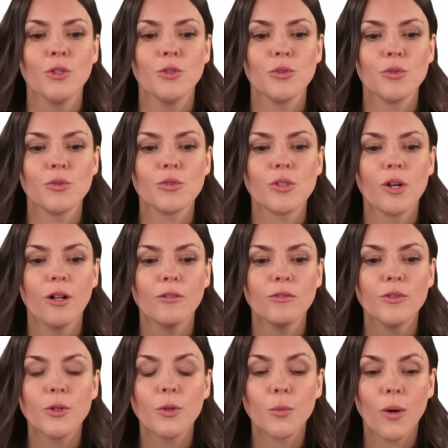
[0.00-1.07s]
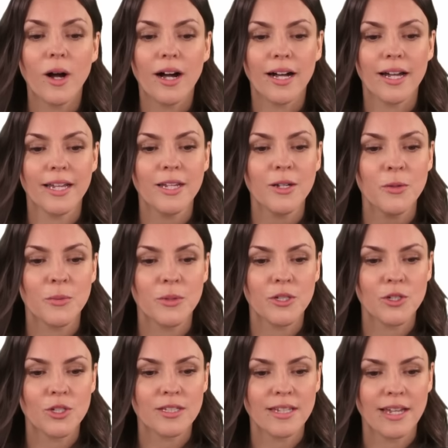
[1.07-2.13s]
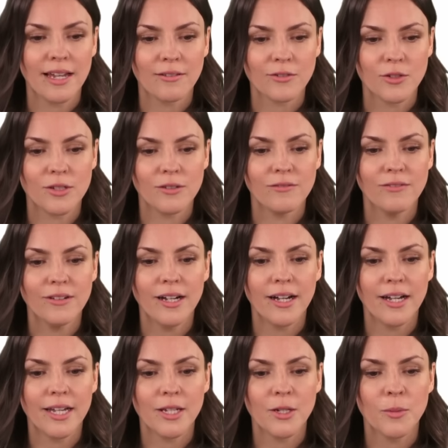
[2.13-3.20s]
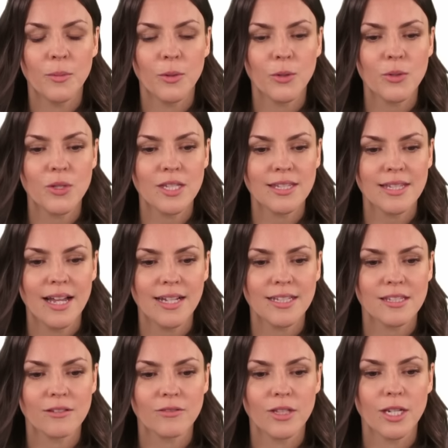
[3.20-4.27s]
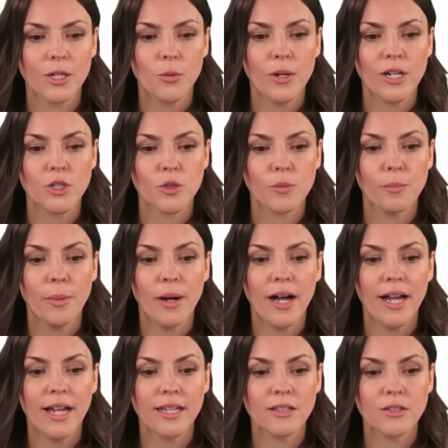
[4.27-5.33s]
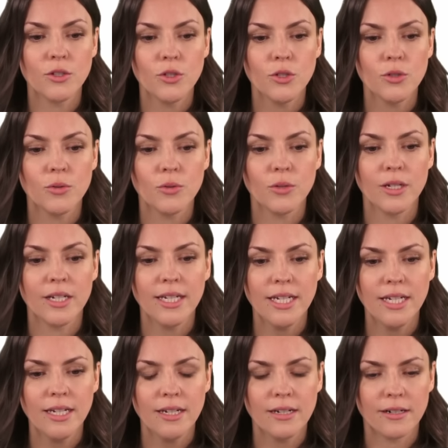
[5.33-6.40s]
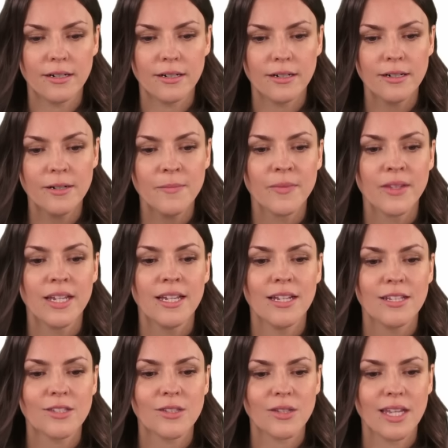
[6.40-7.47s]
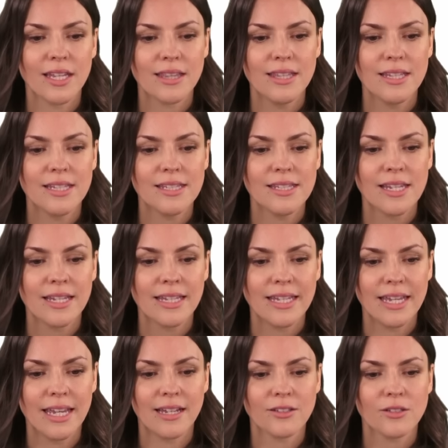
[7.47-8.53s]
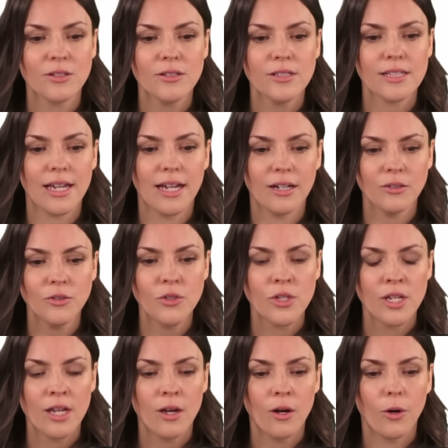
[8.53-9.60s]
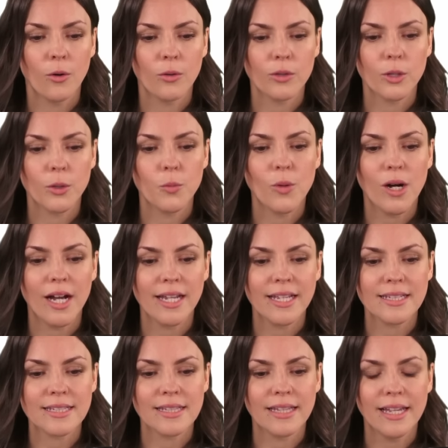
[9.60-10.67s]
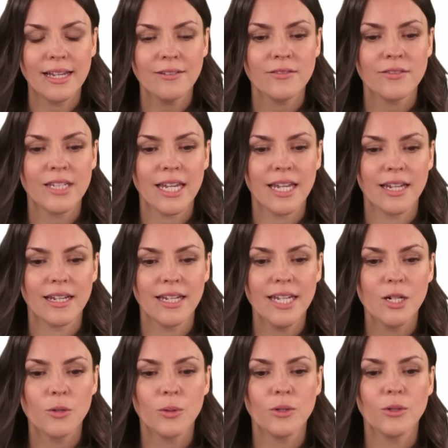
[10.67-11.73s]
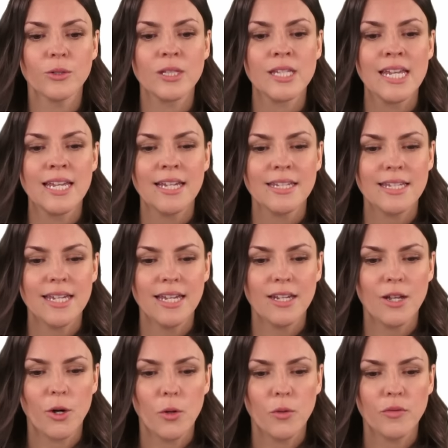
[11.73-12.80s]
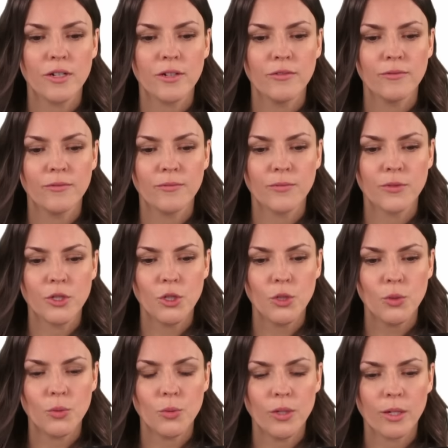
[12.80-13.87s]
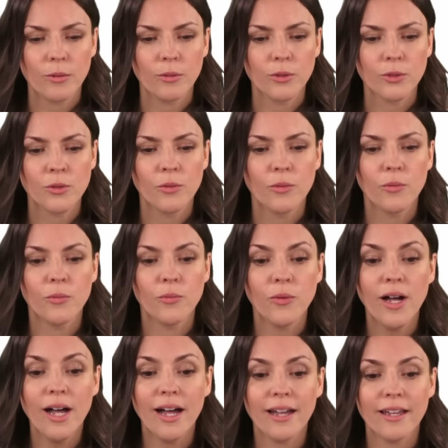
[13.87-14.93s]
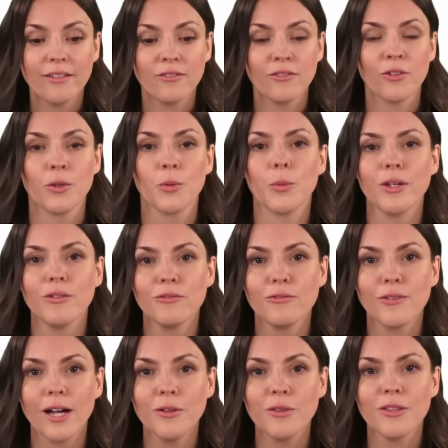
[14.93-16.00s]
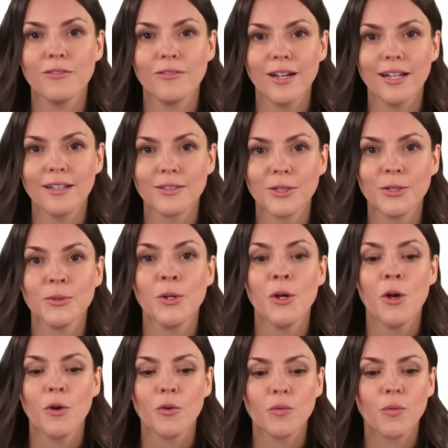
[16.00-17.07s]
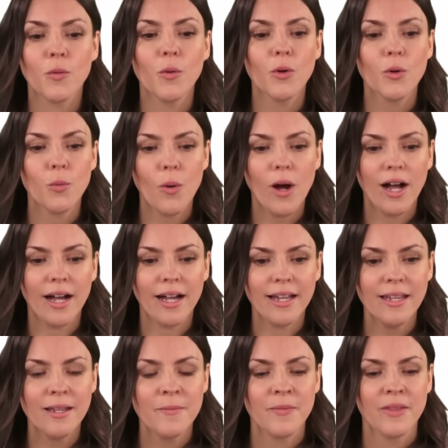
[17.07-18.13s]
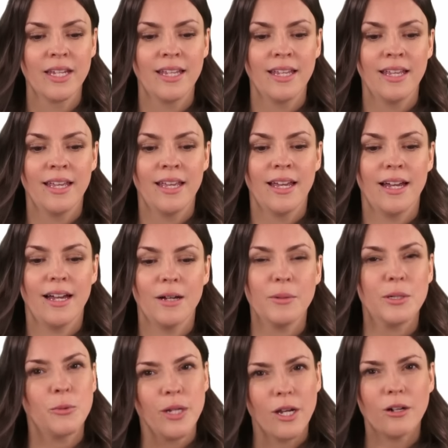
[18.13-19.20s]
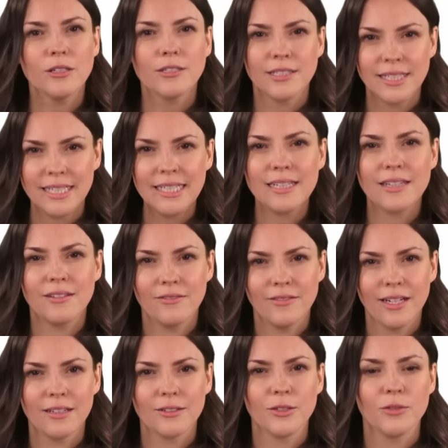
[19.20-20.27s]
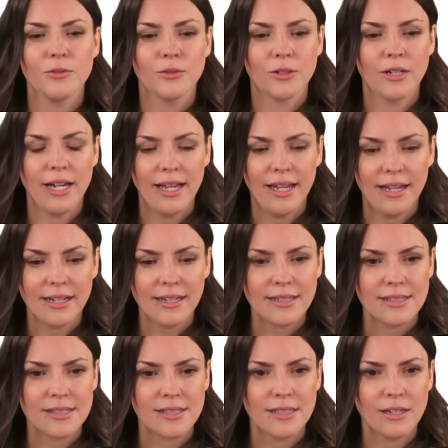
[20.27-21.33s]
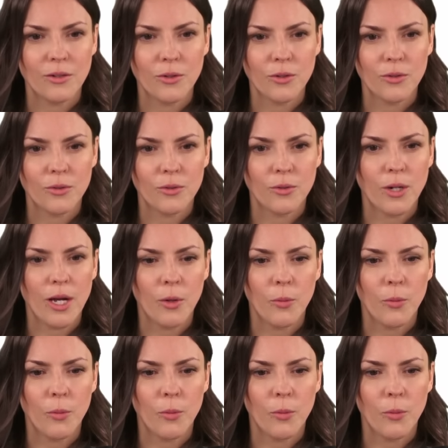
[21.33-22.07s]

To solve for y, we just have to divide both sides of the equation by the 2 here, so that this cancels out. Only y is left, and it equals 10 over 2 equals 5. We found the value for y, but we also needed the value for x, so